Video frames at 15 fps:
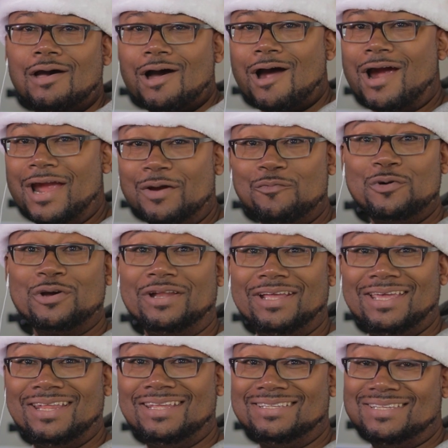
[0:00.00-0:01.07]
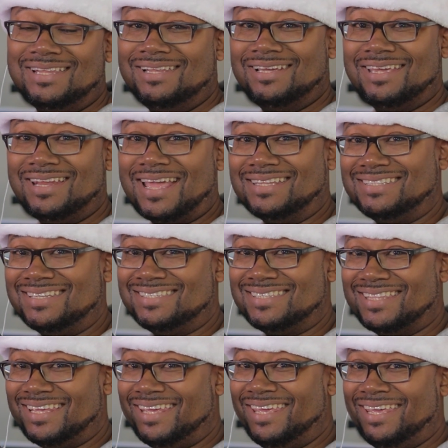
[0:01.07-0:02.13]
All right, we're going to get into looking at this
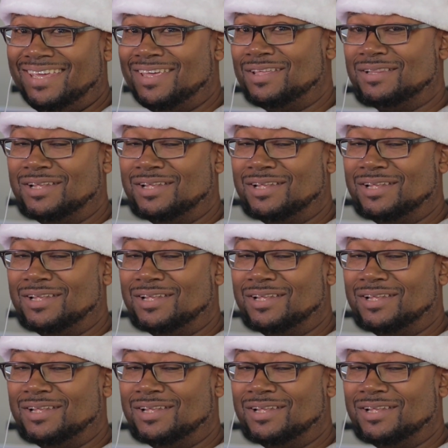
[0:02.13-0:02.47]
thing,